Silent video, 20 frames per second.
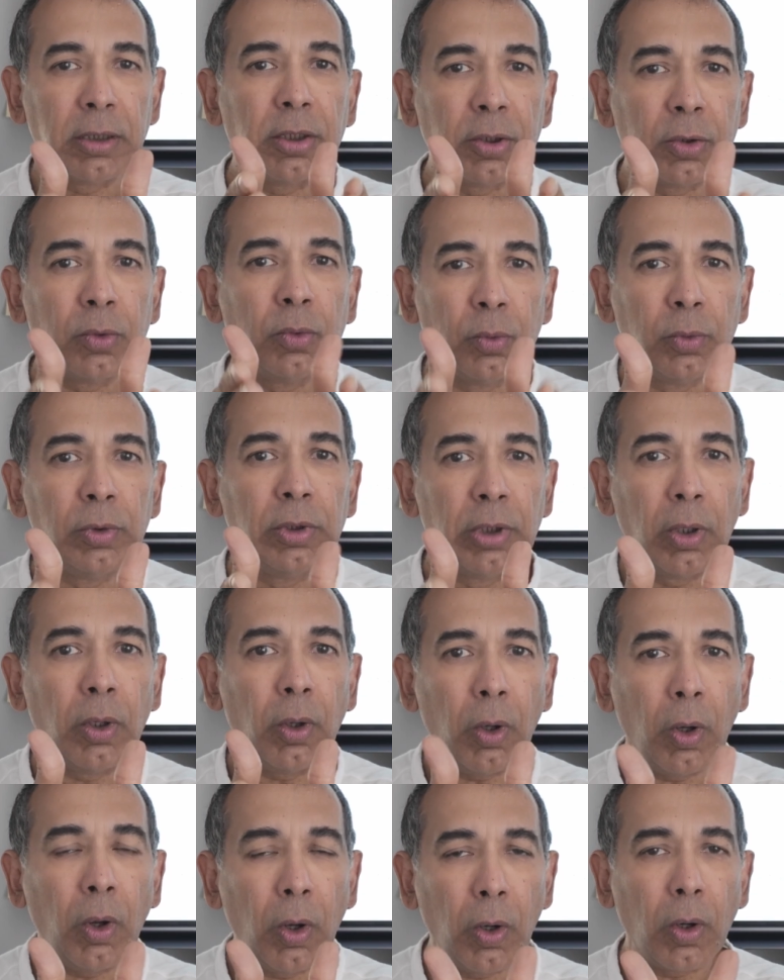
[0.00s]
to the
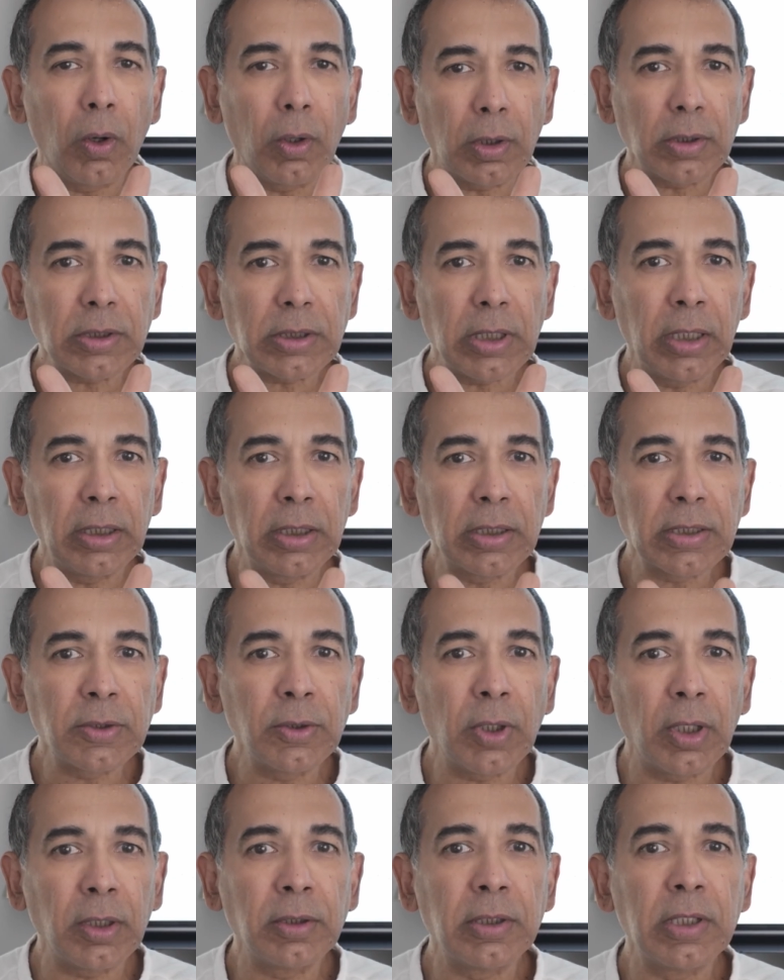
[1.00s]
horse and it's
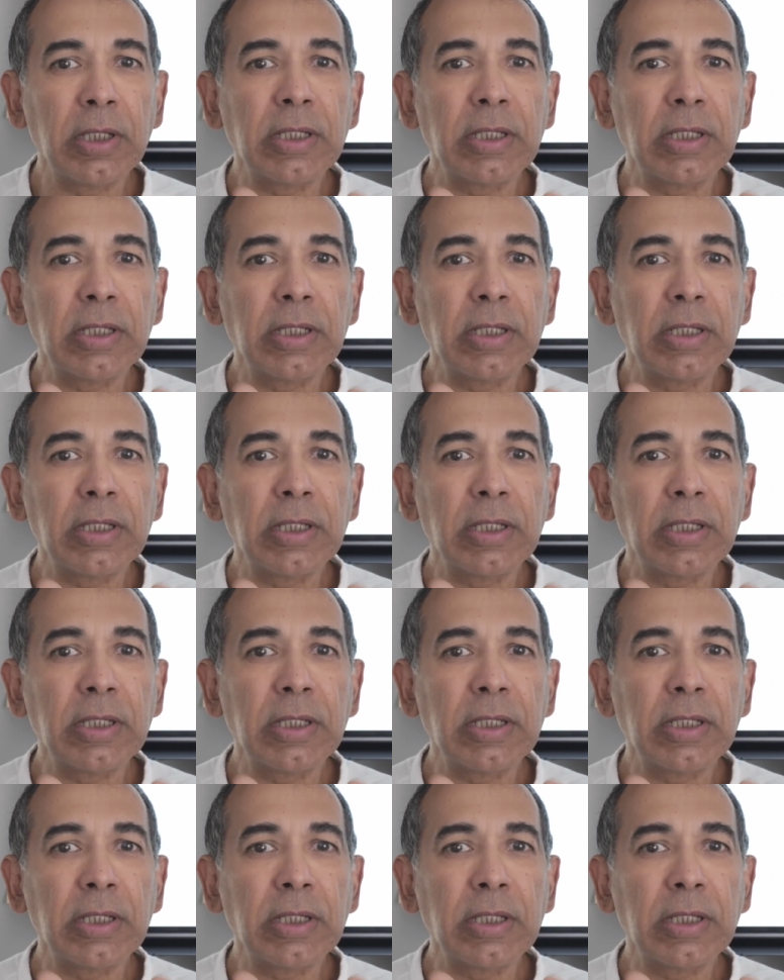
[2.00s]
not